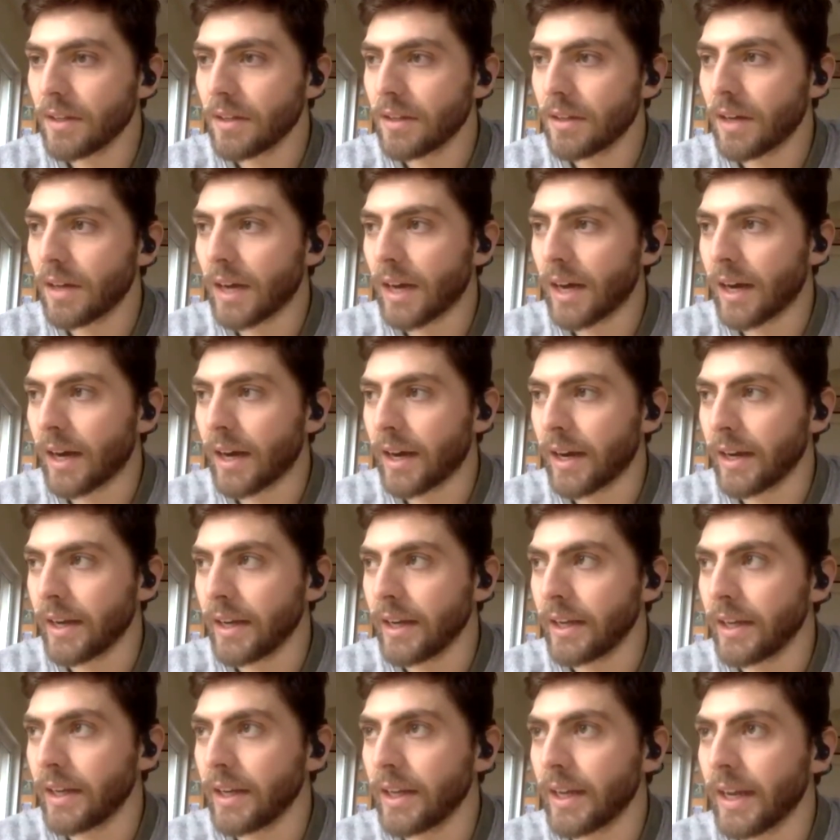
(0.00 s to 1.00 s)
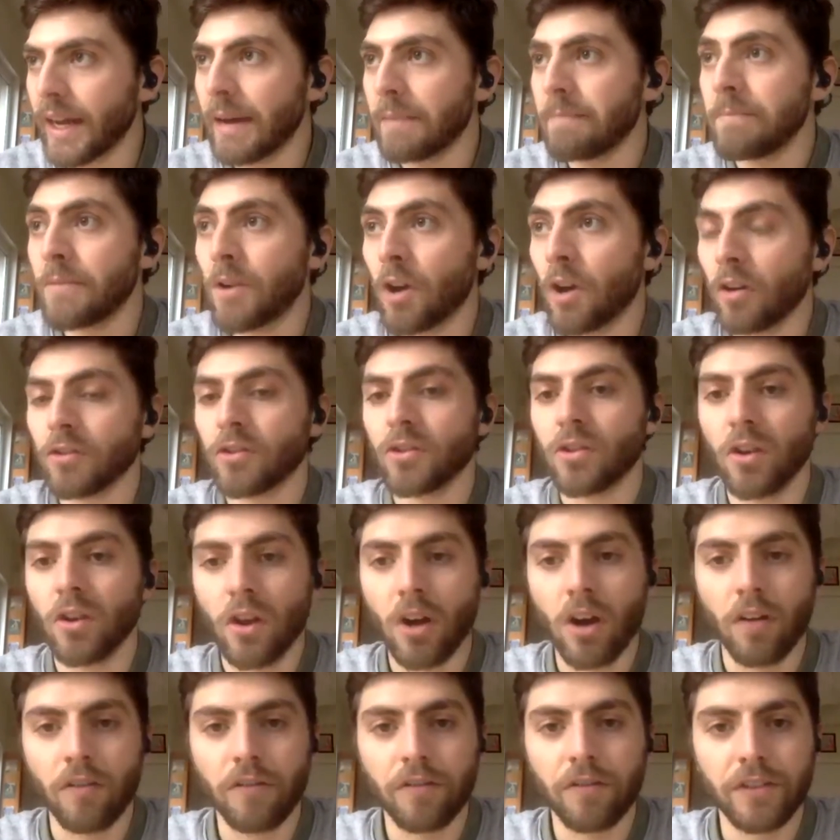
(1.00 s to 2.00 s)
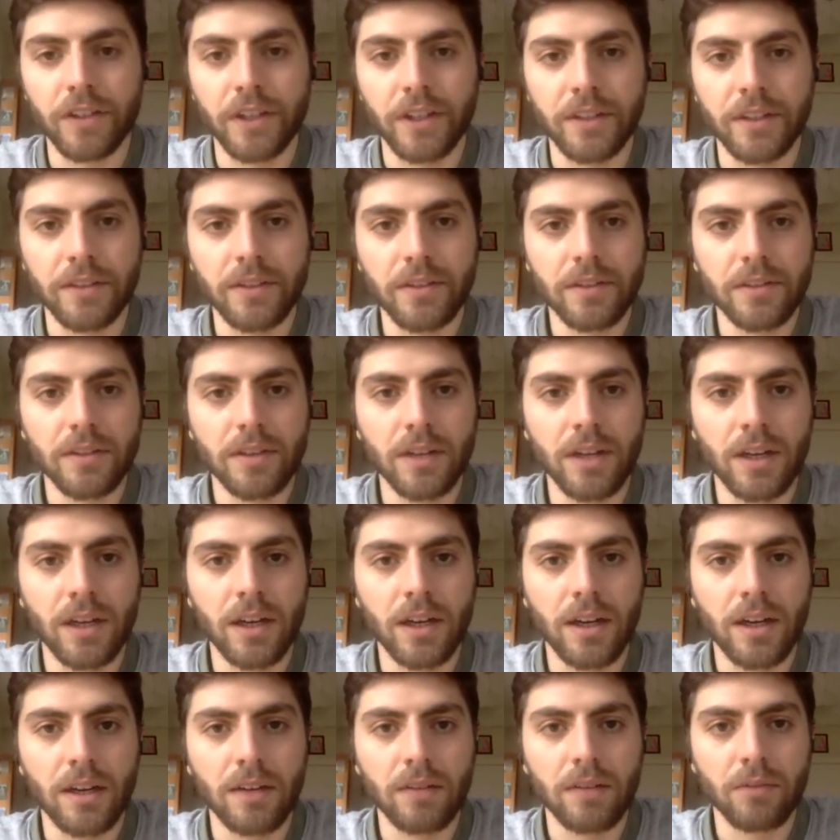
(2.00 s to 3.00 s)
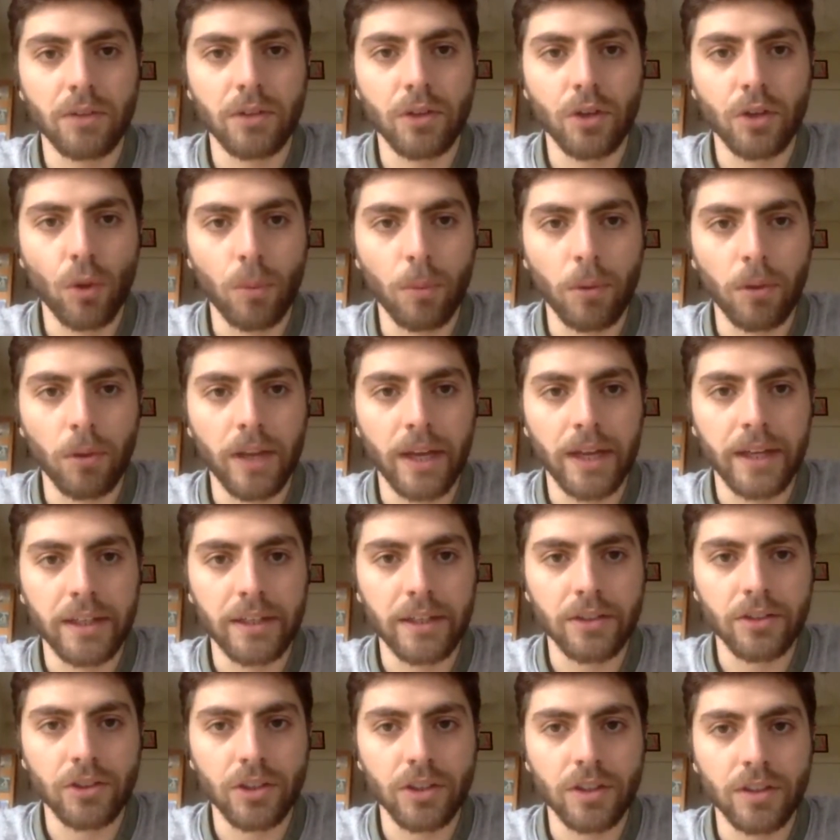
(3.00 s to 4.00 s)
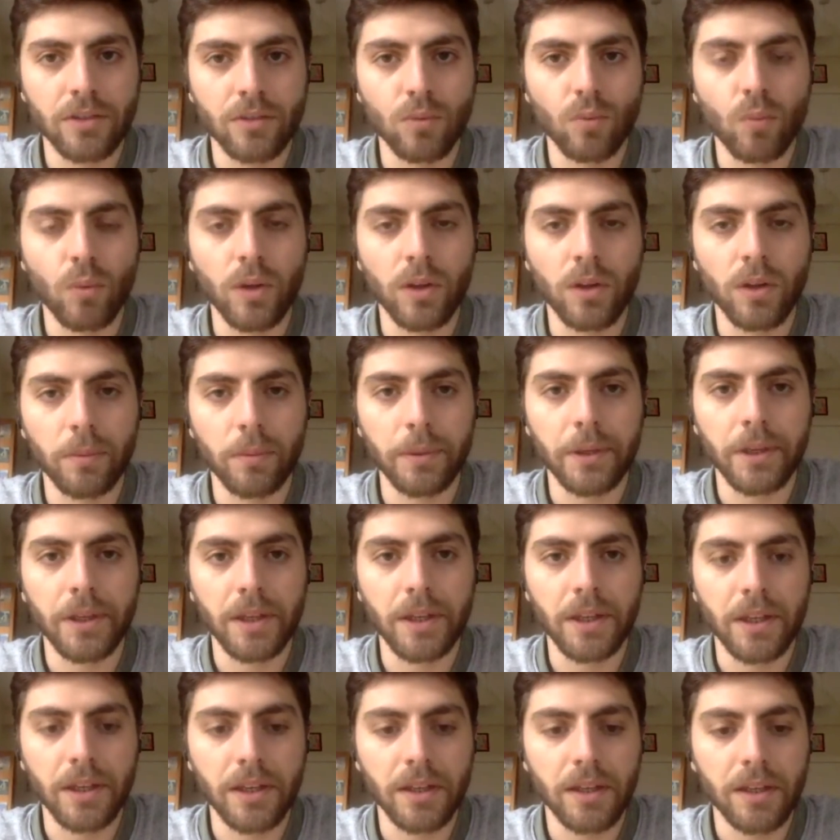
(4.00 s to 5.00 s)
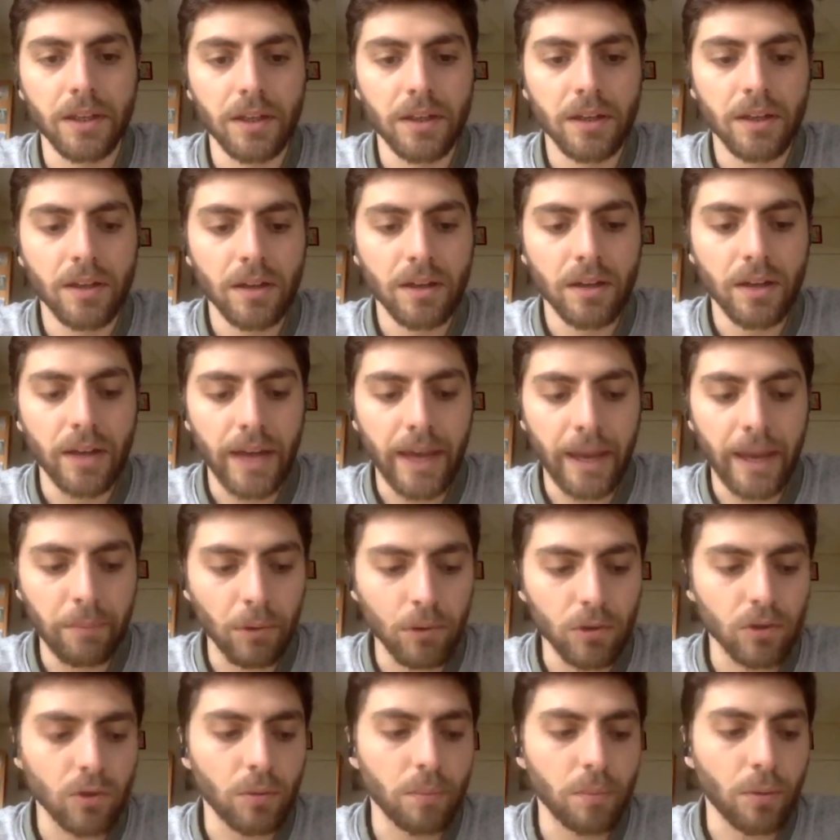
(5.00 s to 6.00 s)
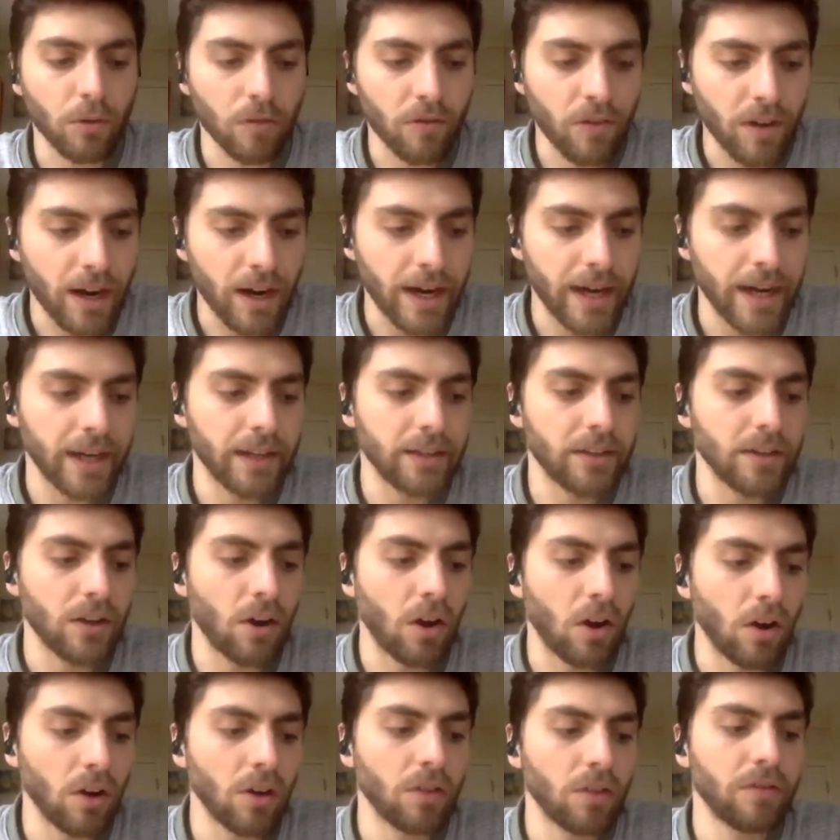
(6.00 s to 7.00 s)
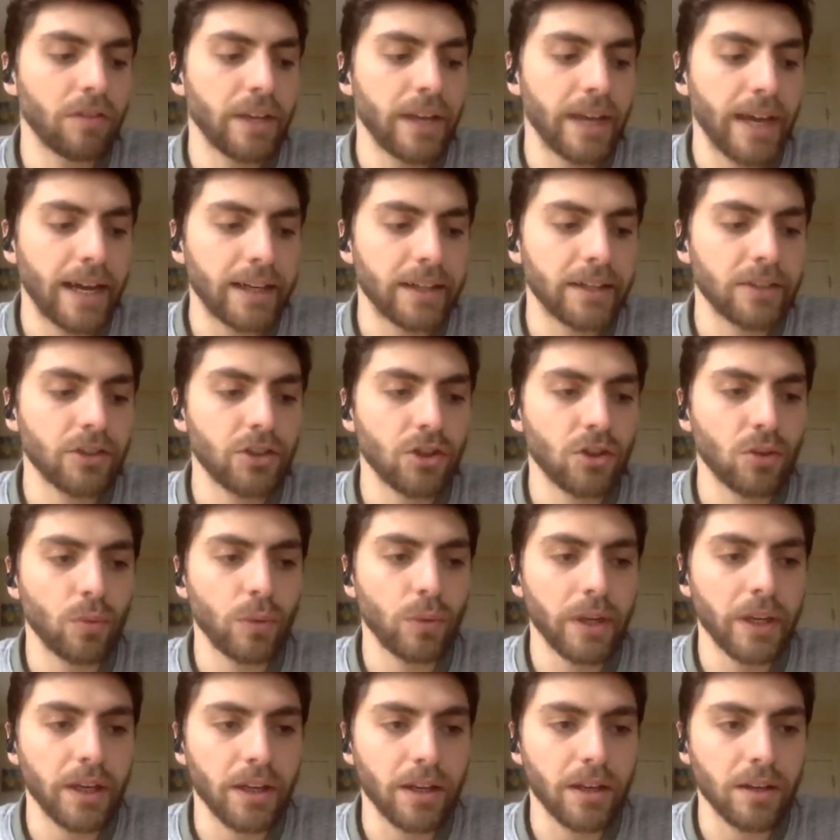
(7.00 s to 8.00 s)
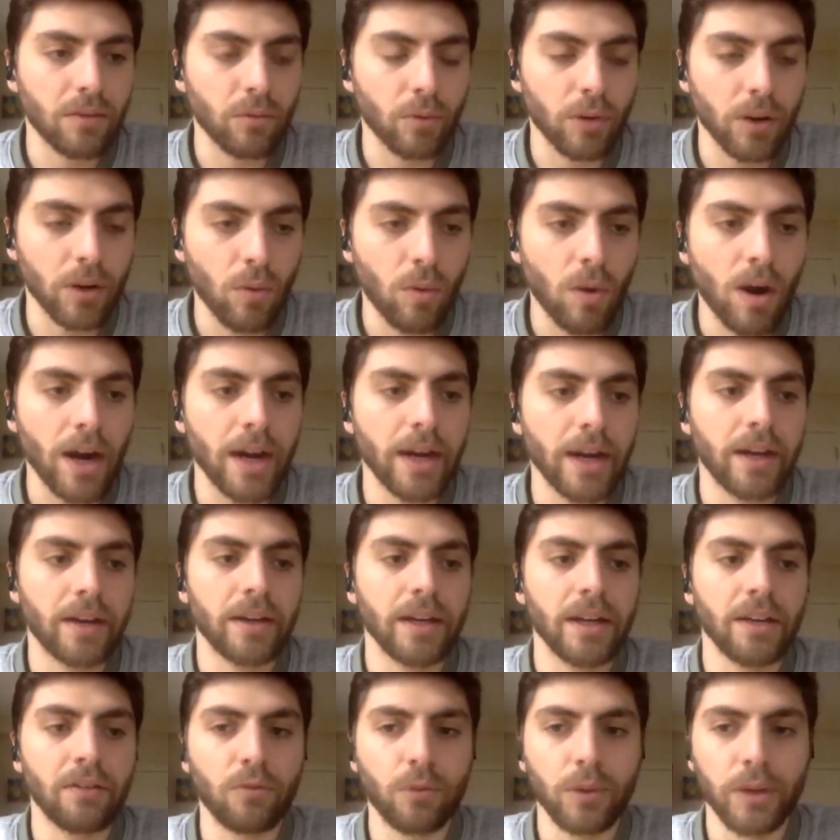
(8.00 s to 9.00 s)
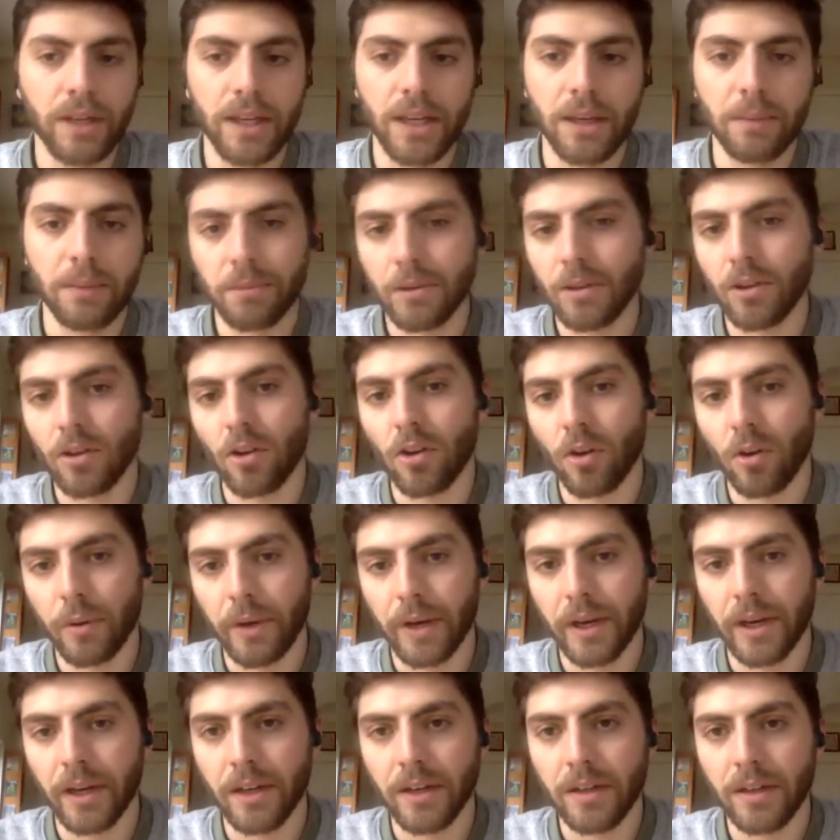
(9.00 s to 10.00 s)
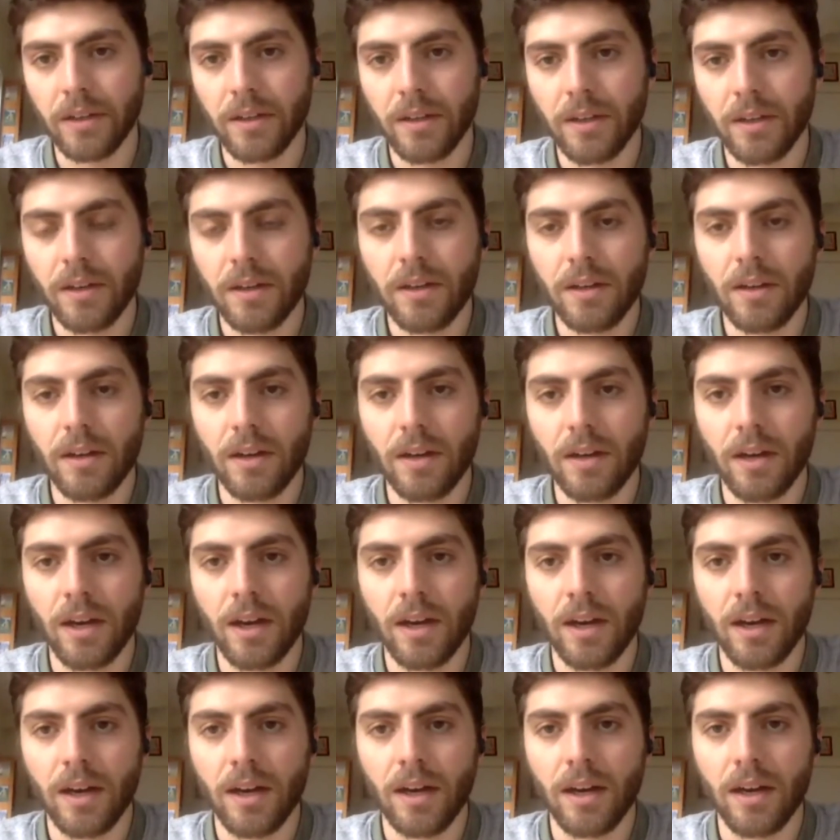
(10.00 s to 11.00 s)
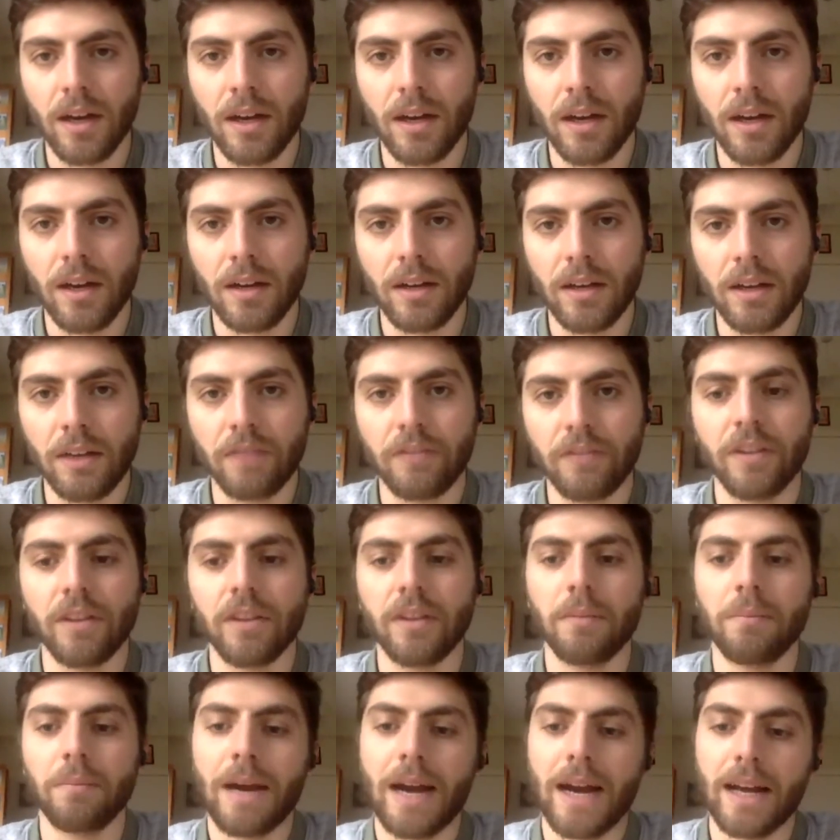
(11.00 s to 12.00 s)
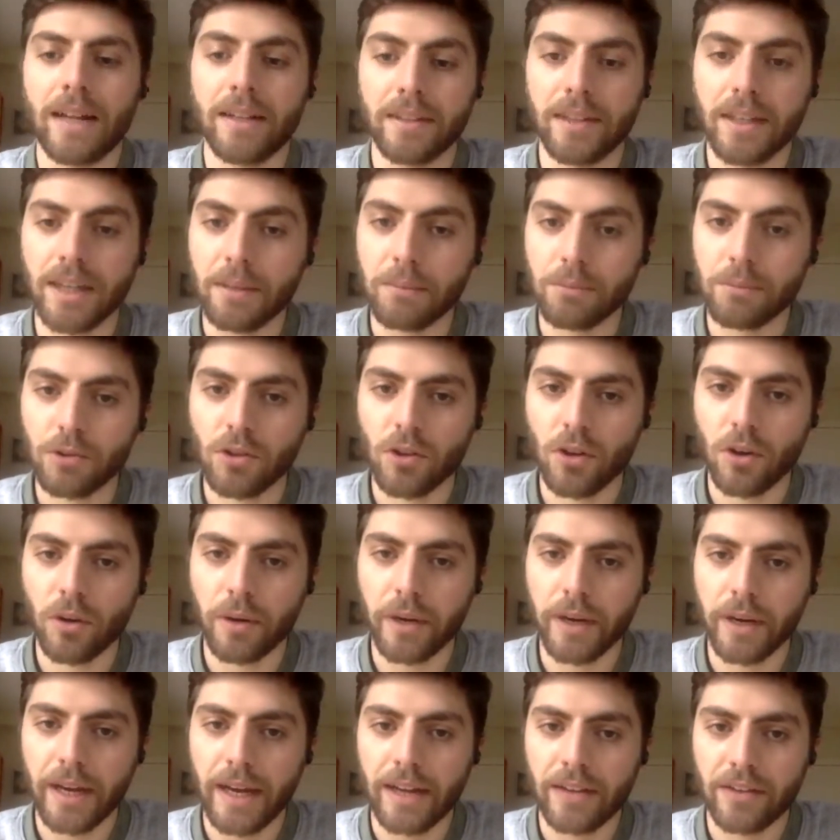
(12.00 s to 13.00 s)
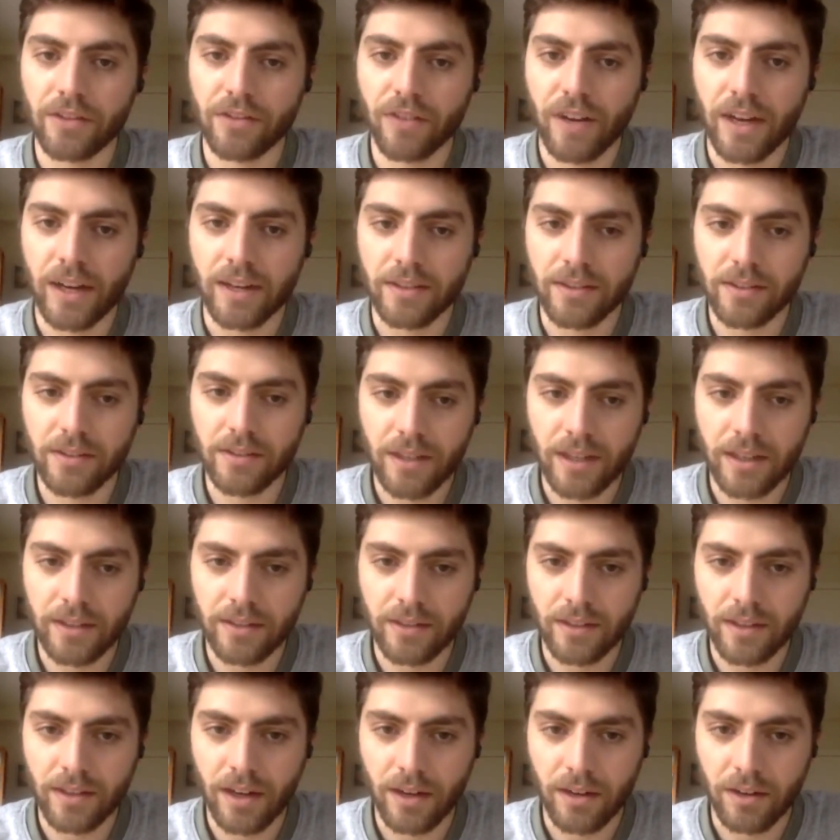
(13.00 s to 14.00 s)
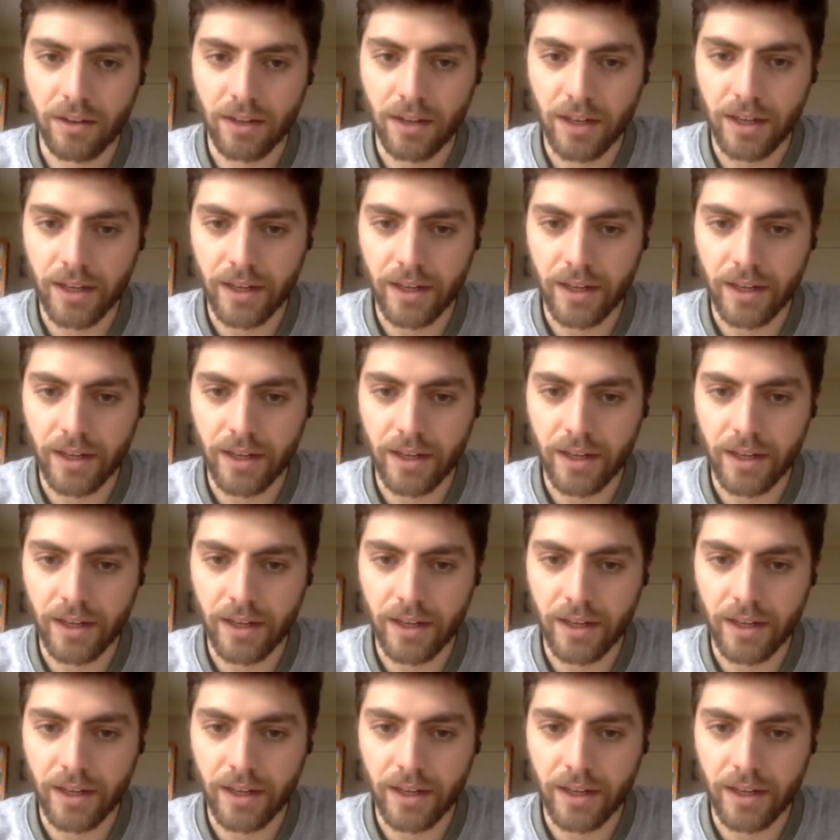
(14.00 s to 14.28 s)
I am not so confident renewable energies will be able to provide all of the energy we require if we keep growing, if the demand keeps growing as fast as it currently